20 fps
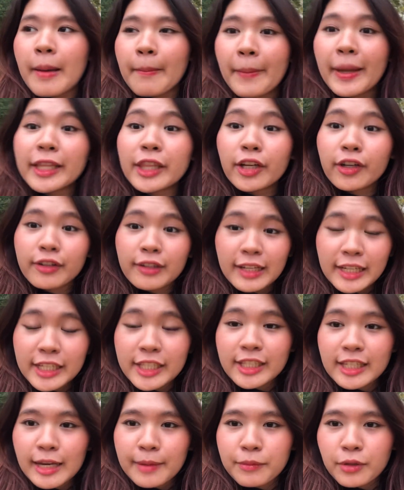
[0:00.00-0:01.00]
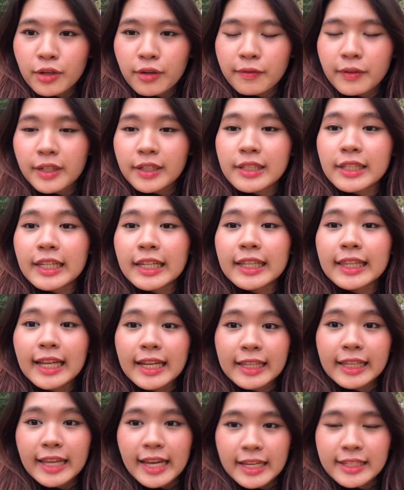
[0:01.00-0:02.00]
but there are like some university
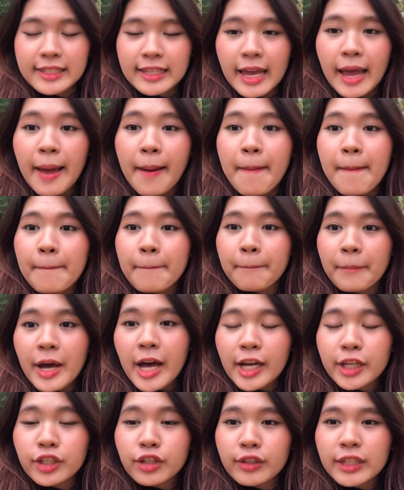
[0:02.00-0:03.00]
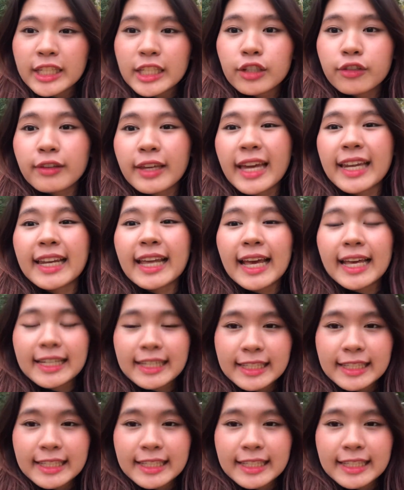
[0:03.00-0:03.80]
that they accept. But you need to get at